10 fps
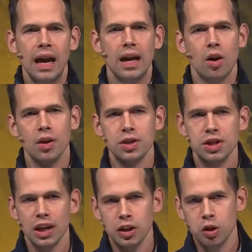and all of a
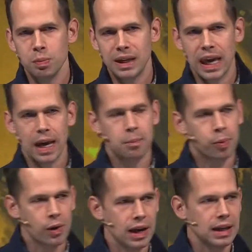sudden you became
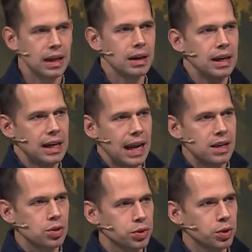pregnant, and an
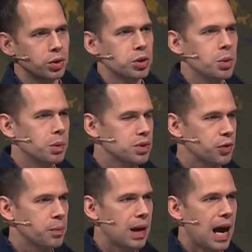angel told you it was
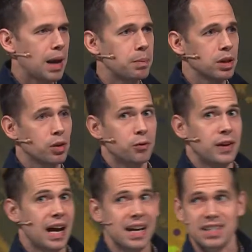from God, but your
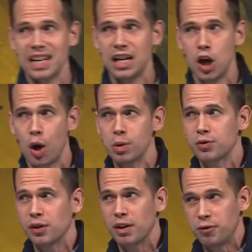fiance knows
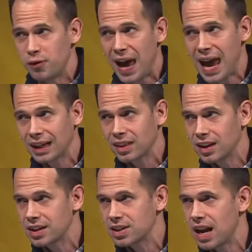for a fact
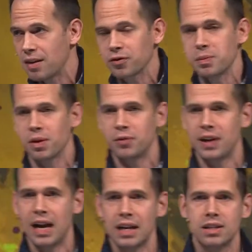that it's not from your
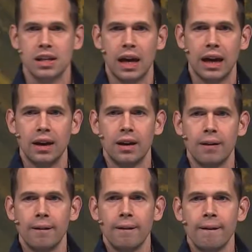fiance.
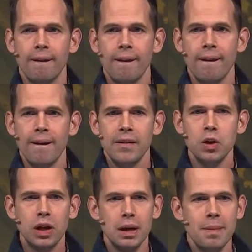
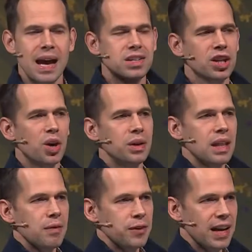You can imagine going
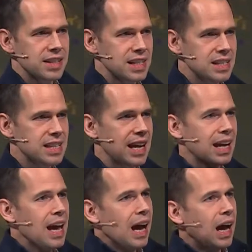to that fiance and
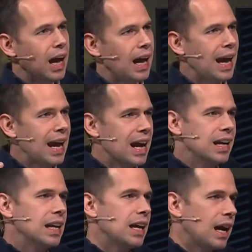saying, uh, Hey,
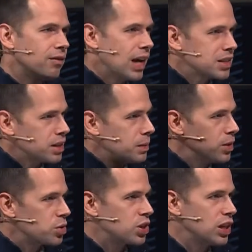honey, I've got some
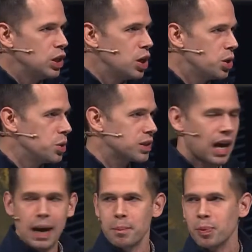interesting news.
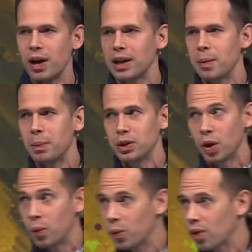I'm pregnant, but
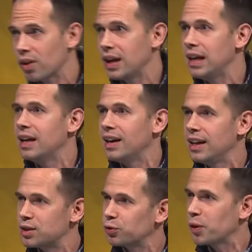don't worry,
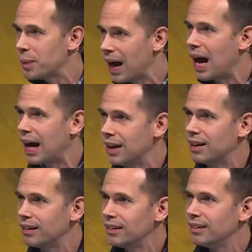it's from God.
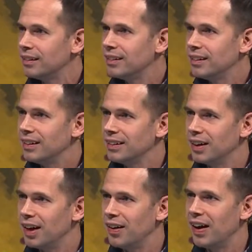
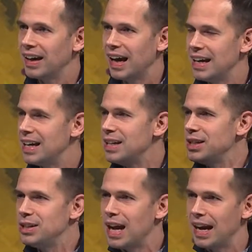You know, I, I
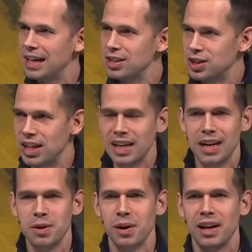didn't I didn't cheat
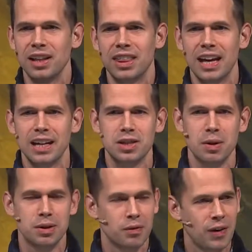on you or anything. It's
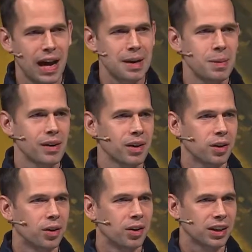a divine
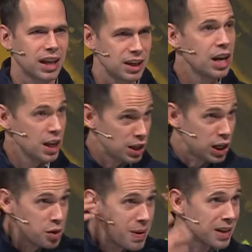miracle. Can,
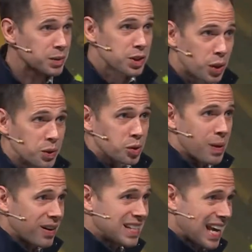can you imagine what's going through
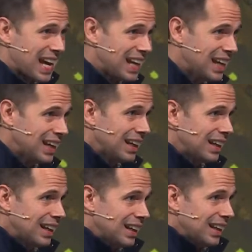Mary's head?
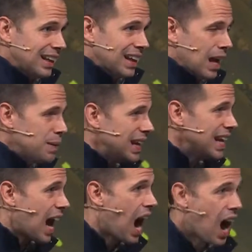I mean, in